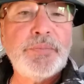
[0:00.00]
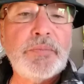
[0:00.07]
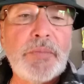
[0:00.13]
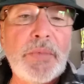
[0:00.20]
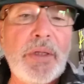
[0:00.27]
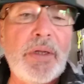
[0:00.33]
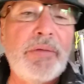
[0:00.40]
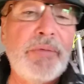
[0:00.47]

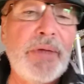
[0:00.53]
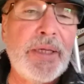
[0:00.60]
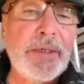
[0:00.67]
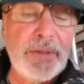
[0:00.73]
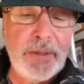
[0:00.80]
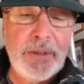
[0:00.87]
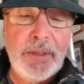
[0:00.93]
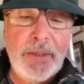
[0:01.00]
And I've had,
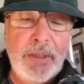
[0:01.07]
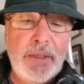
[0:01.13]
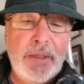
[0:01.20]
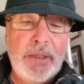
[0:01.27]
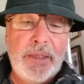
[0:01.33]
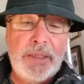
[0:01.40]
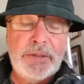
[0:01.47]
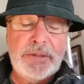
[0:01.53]

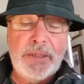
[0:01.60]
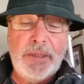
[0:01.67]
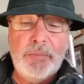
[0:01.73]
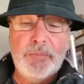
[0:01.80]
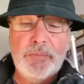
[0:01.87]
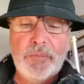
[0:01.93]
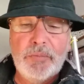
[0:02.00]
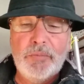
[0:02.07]
like I say,
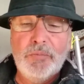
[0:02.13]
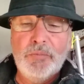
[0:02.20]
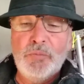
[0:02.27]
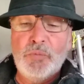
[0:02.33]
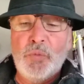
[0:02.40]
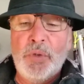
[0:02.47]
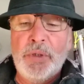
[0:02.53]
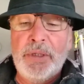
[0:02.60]

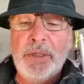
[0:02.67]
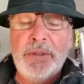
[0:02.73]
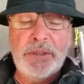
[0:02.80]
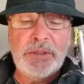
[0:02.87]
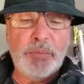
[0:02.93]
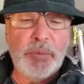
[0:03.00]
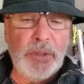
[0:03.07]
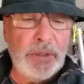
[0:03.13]
one on
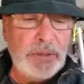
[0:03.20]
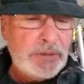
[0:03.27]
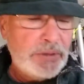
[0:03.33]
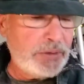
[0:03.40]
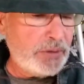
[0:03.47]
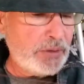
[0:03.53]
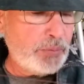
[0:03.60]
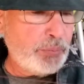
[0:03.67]
that's been on
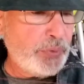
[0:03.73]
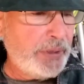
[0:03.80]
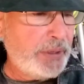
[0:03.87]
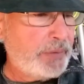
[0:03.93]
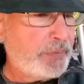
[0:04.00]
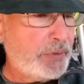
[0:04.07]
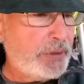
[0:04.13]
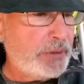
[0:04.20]
since the spring,
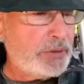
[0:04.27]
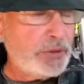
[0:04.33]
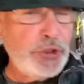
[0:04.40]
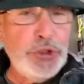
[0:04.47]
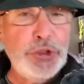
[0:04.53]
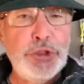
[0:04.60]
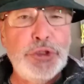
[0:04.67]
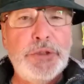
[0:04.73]
and it's
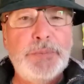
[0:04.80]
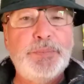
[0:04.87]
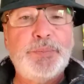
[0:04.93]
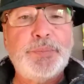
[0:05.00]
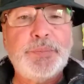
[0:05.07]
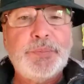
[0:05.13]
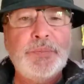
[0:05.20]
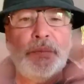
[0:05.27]
good.
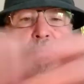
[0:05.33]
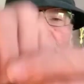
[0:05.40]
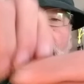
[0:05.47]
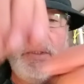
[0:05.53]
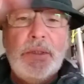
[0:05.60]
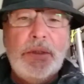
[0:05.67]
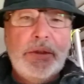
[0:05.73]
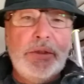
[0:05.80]

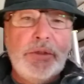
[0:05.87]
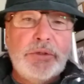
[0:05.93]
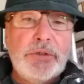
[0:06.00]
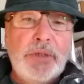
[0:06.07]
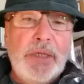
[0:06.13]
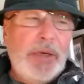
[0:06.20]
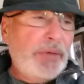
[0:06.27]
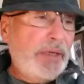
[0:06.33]
So
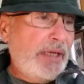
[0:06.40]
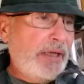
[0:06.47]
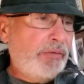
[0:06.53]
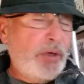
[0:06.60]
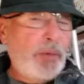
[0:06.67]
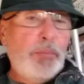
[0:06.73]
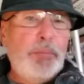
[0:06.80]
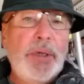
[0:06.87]
now we have our
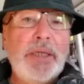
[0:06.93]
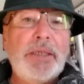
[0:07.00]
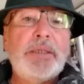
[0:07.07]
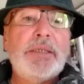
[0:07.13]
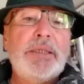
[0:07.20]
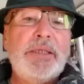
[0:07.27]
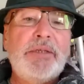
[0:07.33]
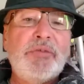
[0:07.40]
butt
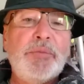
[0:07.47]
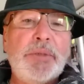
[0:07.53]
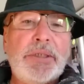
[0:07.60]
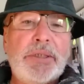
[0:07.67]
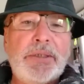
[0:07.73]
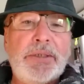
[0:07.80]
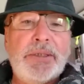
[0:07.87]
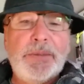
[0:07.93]
leader
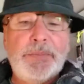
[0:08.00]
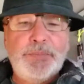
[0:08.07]
material.